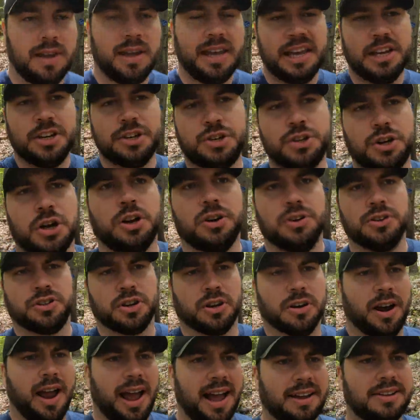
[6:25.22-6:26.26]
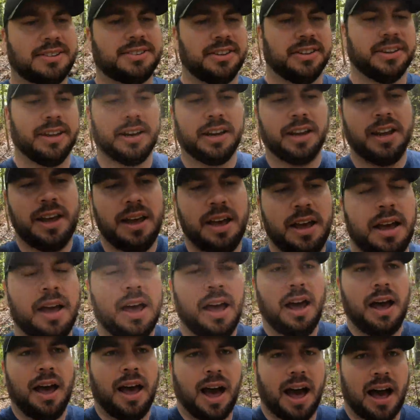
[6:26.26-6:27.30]
His shows are excellent,
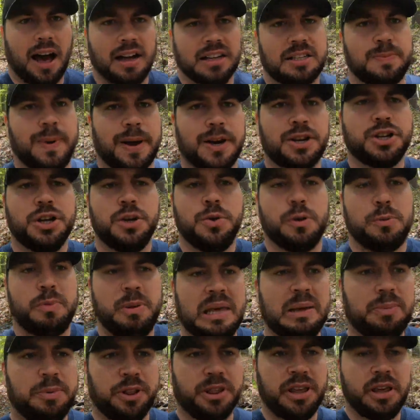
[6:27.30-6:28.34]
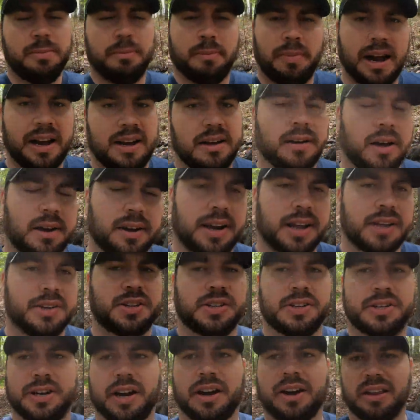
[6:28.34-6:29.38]
especially with people that you might not
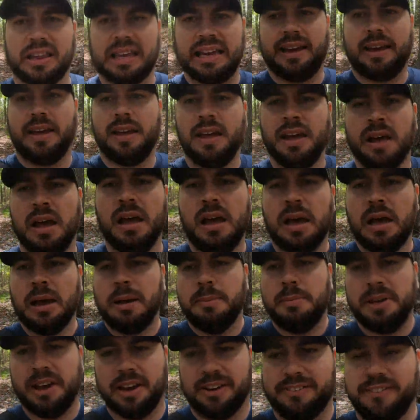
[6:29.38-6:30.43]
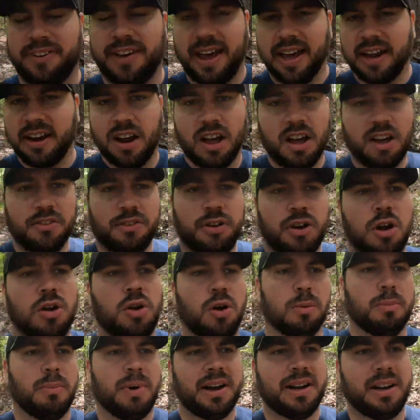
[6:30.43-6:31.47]
necessarily be a fan of,
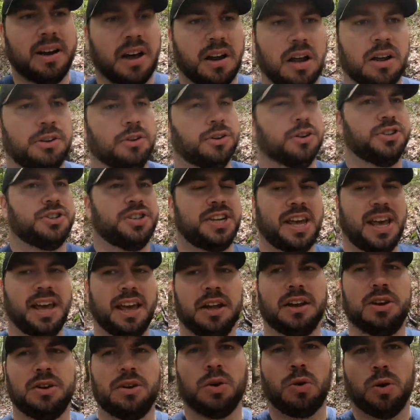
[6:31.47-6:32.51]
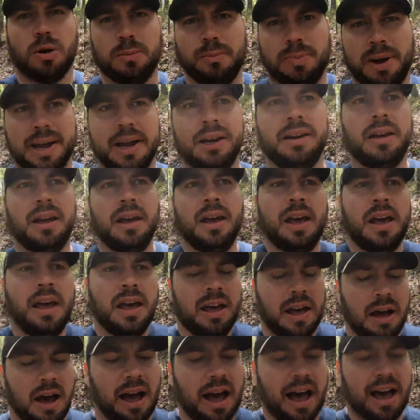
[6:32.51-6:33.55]
or might not understand, or might
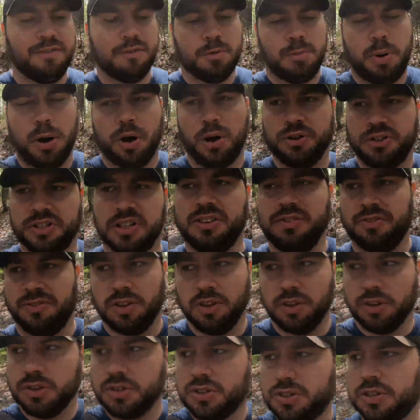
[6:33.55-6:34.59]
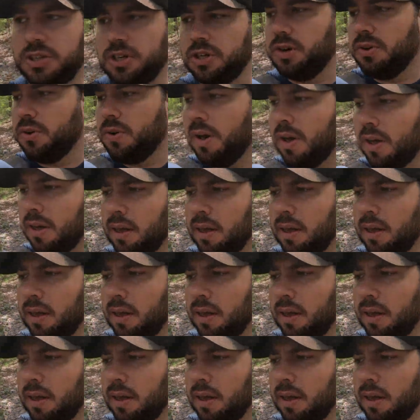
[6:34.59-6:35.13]
have opposing views to.